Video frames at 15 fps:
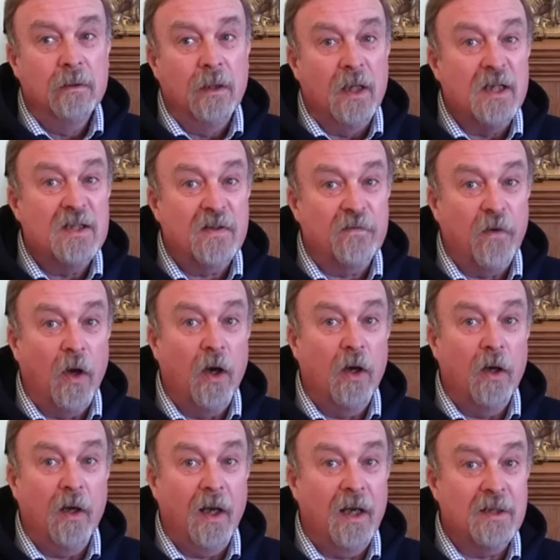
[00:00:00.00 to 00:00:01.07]
as
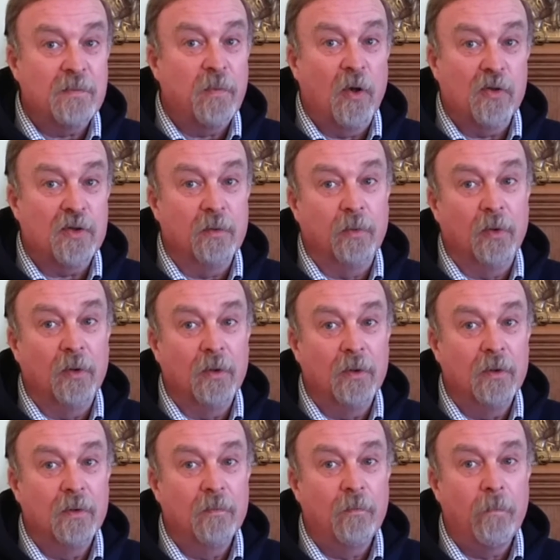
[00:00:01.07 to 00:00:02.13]
far as possible.
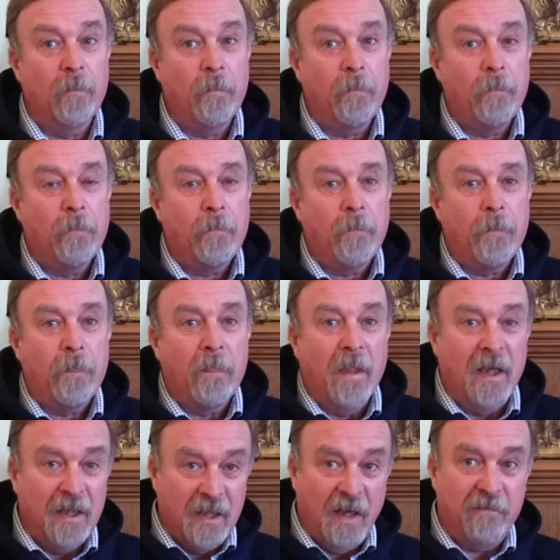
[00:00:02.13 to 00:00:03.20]

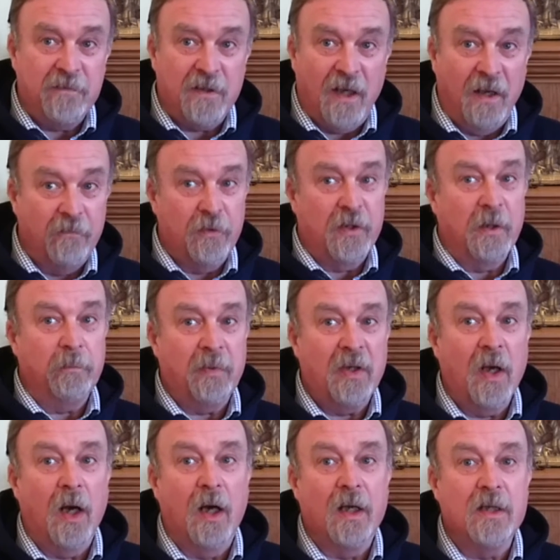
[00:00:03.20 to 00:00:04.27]
He left everything
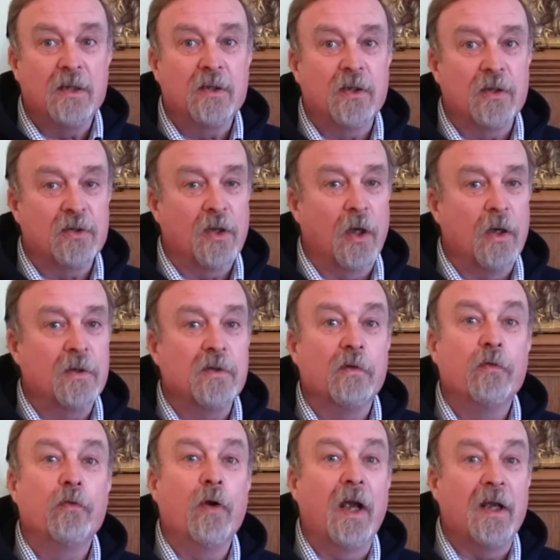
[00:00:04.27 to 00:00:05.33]
behind to start
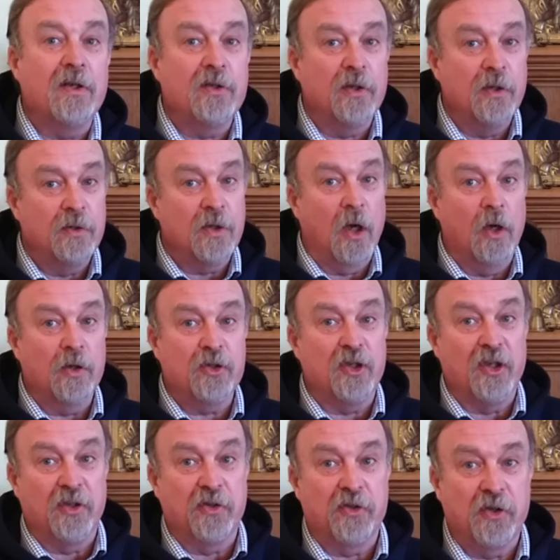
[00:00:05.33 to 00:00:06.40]
afresh in
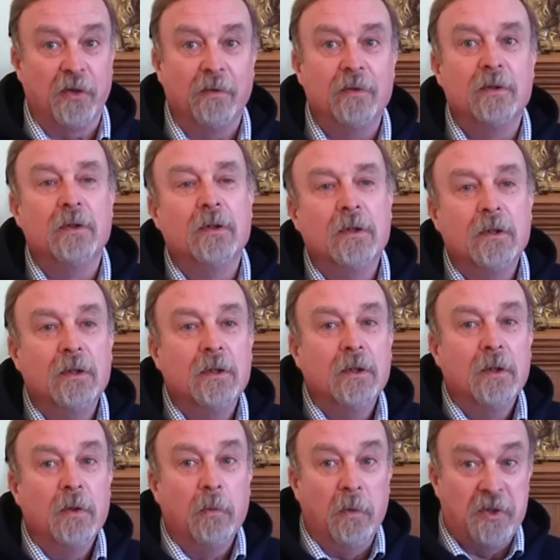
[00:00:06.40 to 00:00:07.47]
Tarshish,
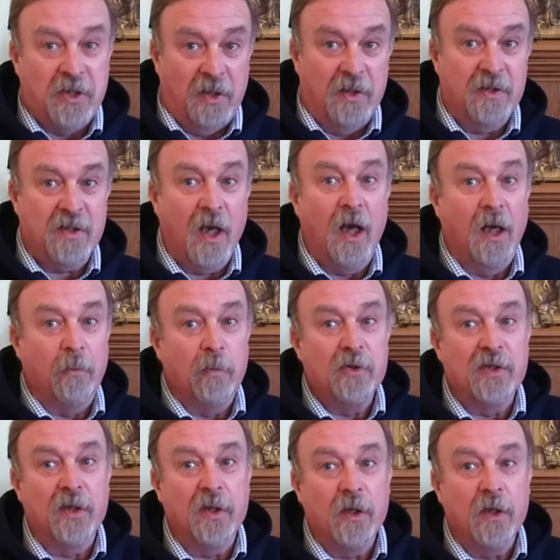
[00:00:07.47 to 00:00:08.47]
which at the time was at the